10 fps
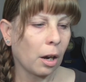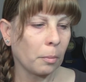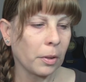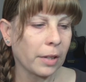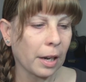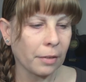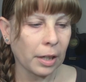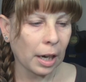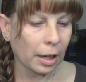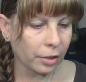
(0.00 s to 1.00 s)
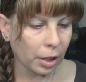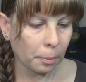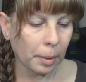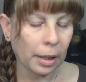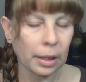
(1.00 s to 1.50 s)
almost every
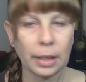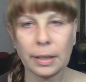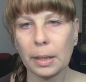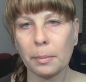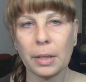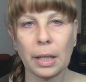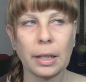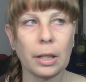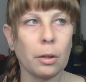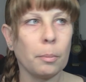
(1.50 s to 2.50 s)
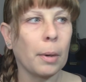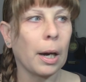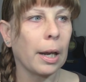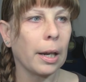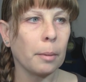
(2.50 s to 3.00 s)
eyeshadow palette it seems like that you
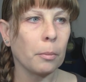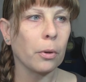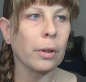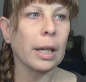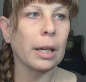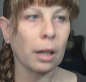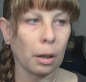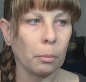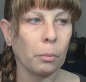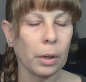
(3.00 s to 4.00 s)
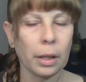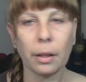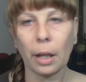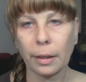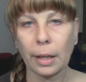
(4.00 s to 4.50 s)
buy anymore, they come
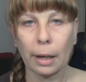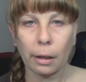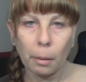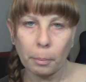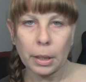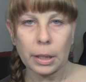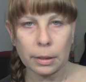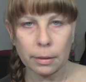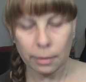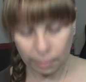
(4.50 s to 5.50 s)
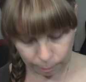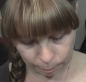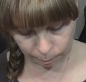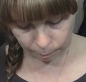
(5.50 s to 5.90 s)
with like that company's